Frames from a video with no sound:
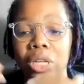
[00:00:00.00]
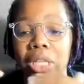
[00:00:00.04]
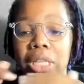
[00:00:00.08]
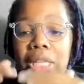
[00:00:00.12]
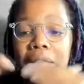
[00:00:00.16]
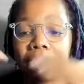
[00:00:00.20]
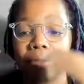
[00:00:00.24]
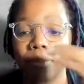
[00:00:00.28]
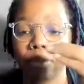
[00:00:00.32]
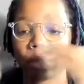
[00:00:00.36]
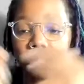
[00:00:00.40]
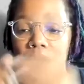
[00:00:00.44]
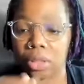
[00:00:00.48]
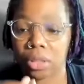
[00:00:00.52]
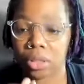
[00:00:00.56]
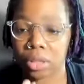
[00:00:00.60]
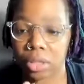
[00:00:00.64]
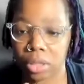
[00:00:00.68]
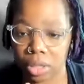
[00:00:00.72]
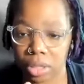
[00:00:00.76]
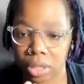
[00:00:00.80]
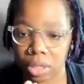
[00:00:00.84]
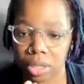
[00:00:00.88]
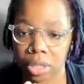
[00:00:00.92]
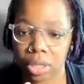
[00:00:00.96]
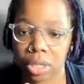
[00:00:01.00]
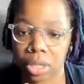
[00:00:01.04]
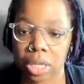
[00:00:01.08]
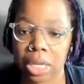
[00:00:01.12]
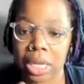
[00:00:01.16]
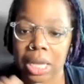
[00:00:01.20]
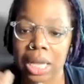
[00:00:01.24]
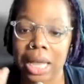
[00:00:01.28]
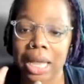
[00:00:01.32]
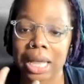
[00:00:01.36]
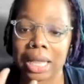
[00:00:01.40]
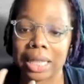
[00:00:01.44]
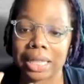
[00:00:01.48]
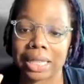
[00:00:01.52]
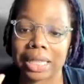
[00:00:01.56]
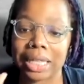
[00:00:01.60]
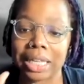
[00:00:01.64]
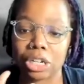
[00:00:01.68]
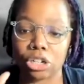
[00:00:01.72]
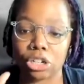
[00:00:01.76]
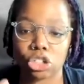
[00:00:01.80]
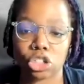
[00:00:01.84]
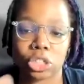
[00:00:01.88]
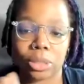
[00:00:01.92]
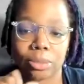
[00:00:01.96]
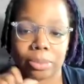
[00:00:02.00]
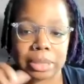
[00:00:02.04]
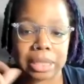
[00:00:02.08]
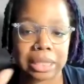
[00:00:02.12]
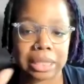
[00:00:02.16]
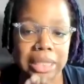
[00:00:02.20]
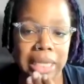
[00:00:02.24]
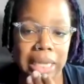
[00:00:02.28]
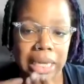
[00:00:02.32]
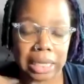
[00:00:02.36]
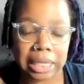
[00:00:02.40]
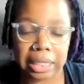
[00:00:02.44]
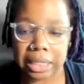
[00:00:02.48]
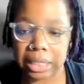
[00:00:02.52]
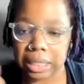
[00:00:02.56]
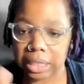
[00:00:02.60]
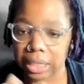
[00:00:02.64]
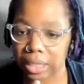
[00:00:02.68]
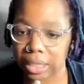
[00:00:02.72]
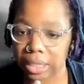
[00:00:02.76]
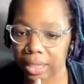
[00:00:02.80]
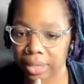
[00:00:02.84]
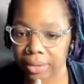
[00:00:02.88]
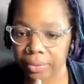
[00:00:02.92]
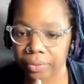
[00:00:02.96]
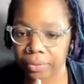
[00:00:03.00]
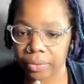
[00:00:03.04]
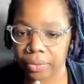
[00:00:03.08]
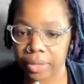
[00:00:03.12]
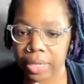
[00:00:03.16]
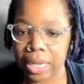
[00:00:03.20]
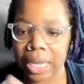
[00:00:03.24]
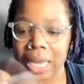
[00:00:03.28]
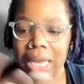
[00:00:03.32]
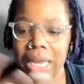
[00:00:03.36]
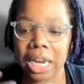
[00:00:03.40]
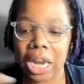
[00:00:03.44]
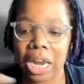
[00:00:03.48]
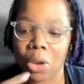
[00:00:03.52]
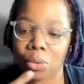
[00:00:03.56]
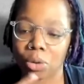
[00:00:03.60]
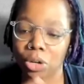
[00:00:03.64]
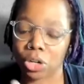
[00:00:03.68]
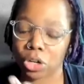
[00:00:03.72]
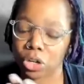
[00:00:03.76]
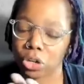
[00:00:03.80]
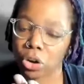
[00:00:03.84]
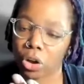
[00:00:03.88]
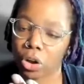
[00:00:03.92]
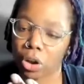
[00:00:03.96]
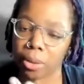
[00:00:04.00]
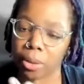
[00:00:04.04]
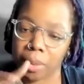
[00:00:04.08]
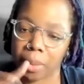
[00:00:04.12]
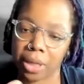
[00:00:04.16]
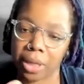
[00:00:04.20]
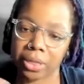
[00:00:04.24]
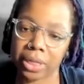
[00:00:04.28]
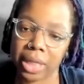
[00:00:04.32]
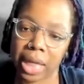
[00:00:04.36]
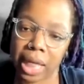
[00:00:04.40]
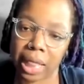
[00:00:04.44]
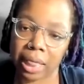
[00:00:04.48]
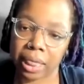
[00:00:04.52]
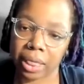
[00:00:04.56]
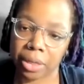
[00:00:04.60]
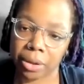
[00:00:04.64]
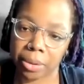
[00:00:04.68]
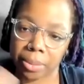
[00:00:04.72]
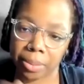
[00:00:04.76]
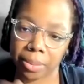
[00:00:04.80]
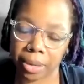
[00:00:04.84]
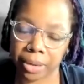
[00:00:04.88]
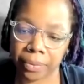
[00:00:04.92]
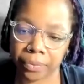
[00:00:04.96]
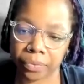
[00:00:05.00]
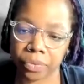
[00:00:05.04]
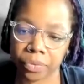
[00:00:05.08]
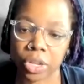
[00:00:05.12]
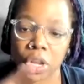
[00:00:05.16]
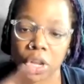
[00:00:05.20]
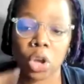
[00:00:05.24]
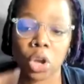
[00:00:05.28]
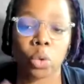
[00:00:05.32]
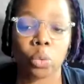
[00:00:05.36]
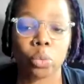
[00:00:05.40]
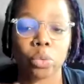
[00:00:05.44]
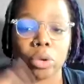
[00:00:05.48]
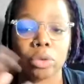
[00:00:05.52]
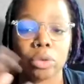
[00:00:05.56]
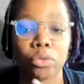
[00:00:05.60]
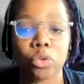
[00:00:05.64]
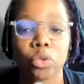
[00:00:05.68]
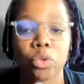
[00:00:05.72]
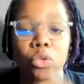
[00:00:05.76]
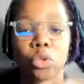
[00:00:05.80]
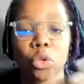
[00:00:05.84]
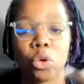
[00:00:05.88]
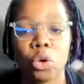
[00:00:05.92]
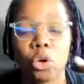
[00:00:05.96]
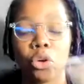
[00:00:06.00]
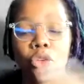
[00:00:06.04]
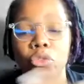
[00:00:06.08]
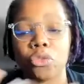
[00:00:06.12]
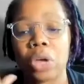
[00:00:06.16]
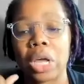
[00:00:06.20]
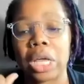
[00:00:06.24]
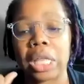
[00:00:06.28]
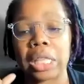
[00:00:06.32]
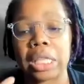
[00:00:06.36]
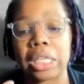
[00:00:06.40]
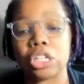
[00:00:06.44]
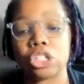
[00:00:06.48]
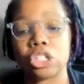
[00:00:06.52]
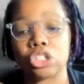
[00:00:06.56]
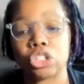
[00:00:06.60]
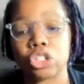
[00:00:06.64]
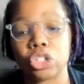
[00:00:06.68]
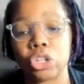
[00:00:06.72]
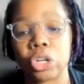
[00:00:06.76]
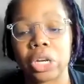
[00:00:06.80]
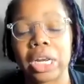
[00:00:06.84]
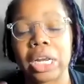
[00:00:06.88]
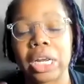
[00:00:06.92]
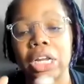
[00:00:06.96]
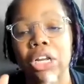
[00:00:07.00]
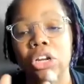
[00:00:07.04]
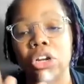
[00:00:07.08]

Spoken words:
Leadership is not easy, and I want to dig into that a little bit. We've glorified leadership in our textbooks and in our films.